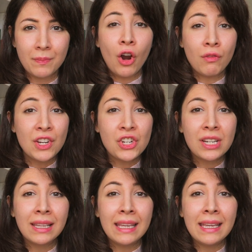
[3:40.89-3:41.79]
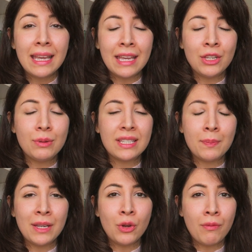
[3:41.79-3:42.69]
Originally, it used to
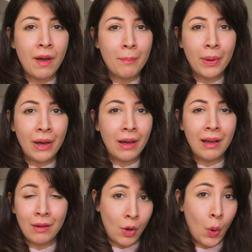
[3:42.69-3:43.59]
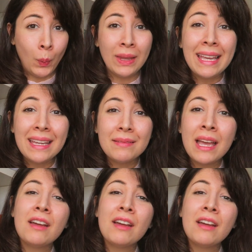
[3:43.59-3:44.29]
be November only,